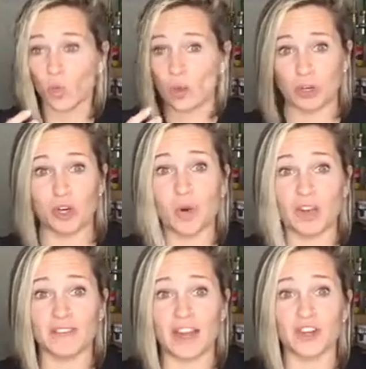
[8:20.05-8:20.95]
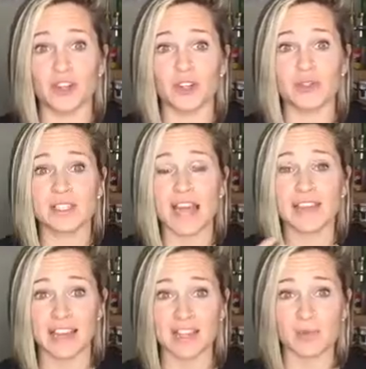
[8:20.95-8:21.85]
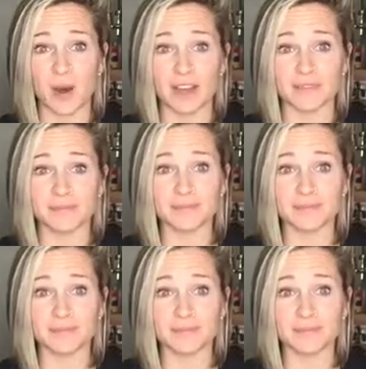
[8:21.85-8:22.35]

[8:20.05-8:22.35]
we were going on that cruise. And then guess what?